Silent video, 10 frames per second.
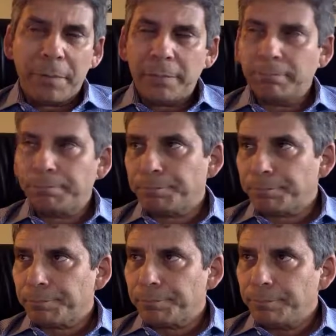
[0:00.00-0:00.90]
up.
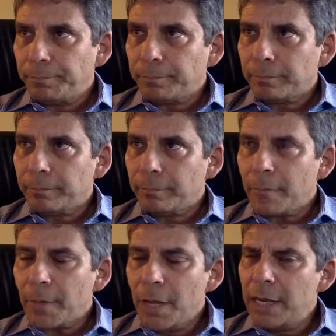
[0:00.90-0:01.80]

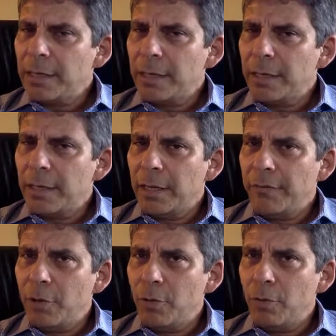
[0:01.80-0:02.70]
We had a
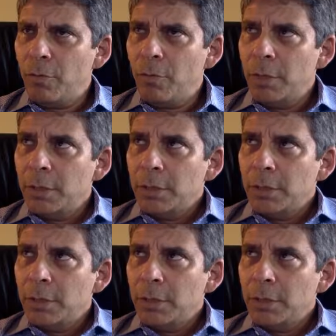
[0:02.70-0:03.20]
few